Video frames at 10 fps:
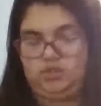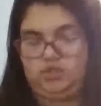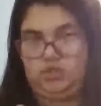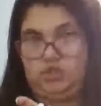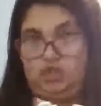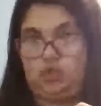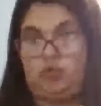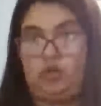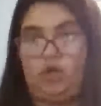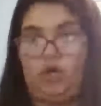too
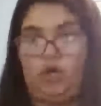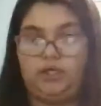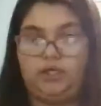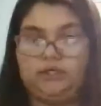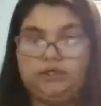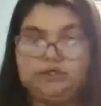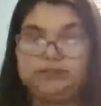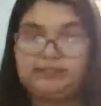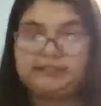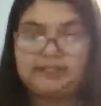long. It
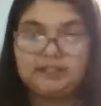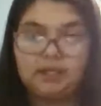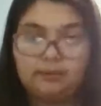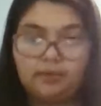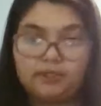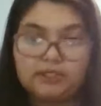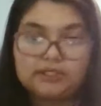takes like a couple